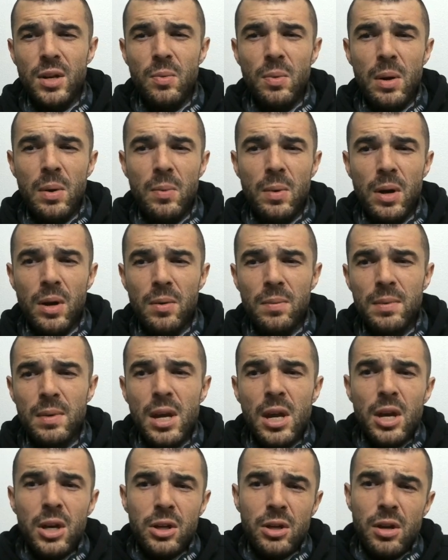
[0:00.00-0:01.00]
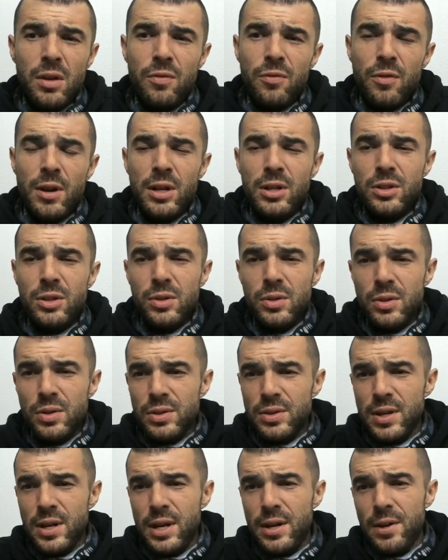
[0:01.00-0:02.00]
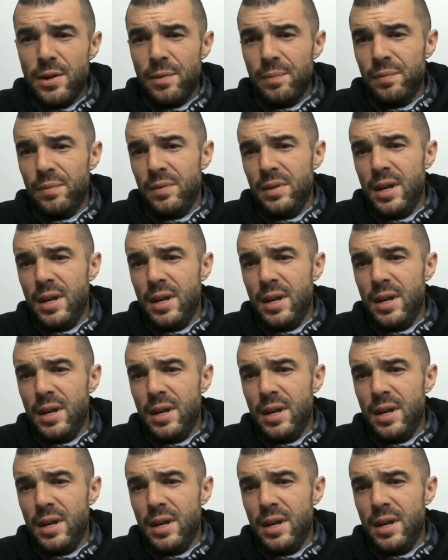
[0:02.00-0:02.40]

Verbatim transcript: and it went well. Good friend two years later.